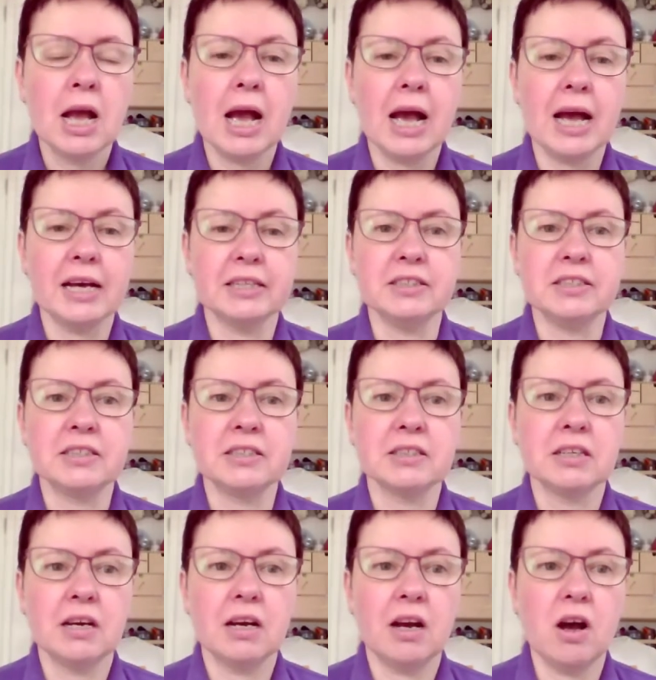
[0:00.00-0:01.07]
And
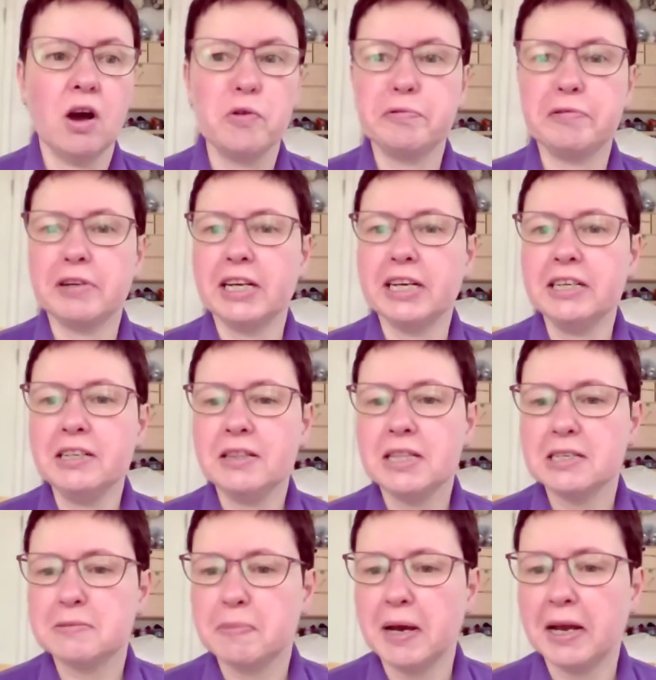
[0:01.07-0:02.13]
hopefully
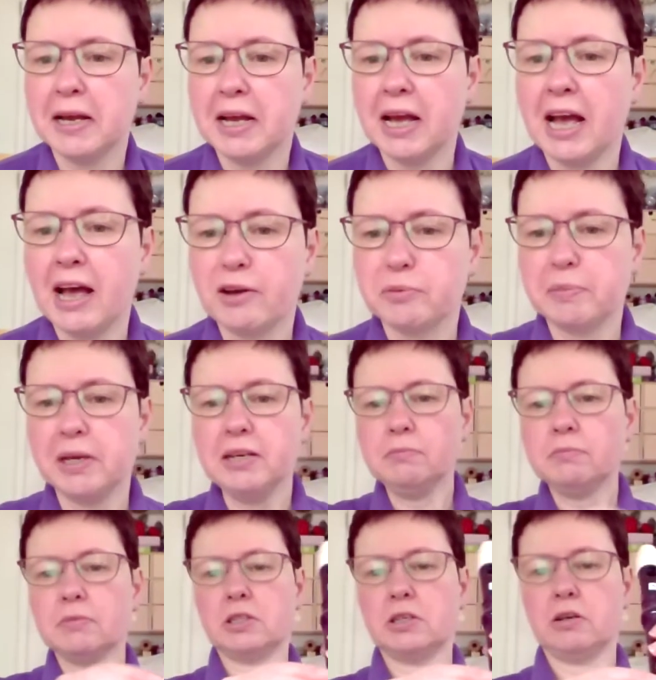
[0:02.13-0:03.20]
this might help you.
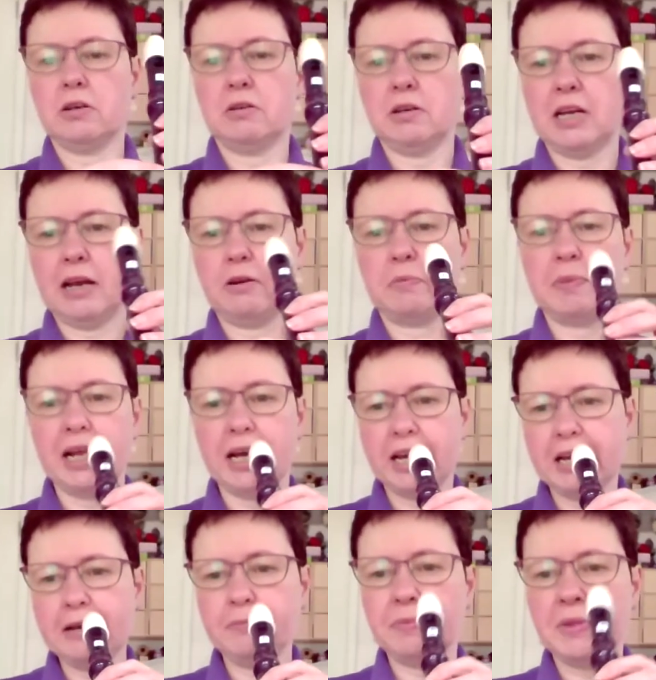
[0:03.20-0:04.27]
So I'll play
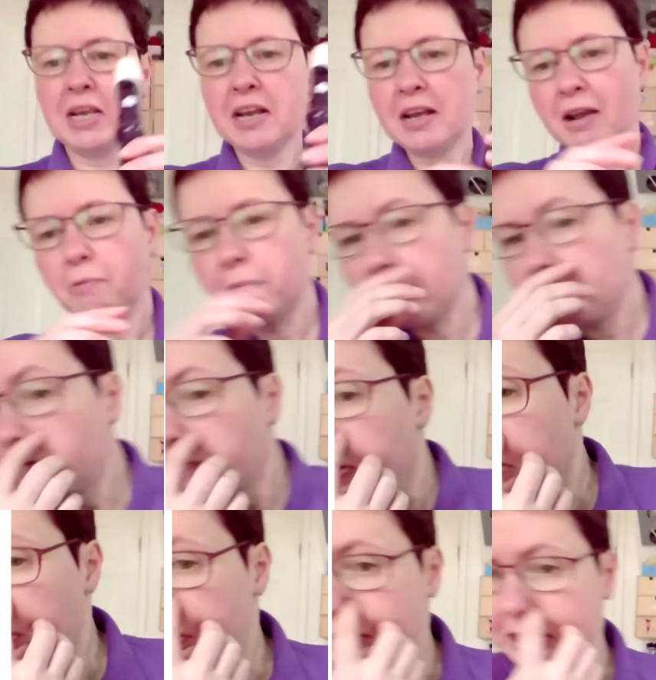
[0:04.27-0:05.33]
it. When I
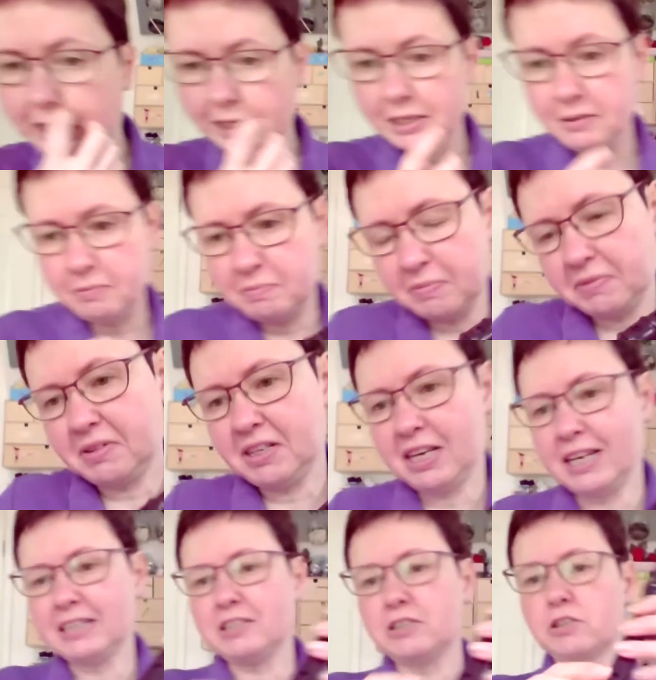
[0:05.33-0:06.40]
record it,
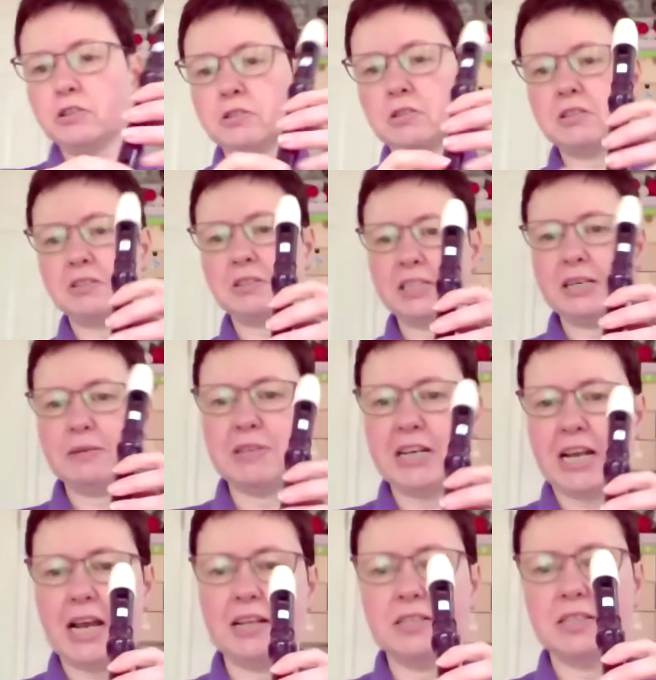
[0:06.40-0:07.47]
it does seem to
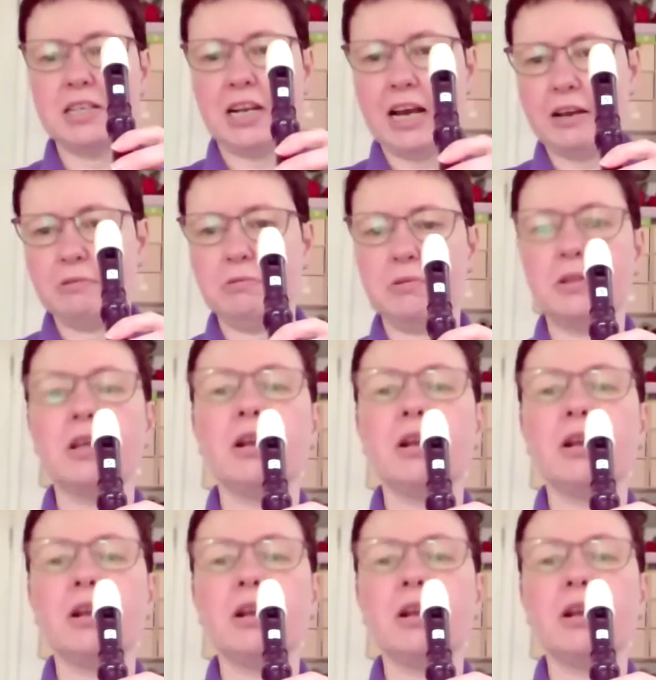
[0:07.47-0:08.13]
cancel out the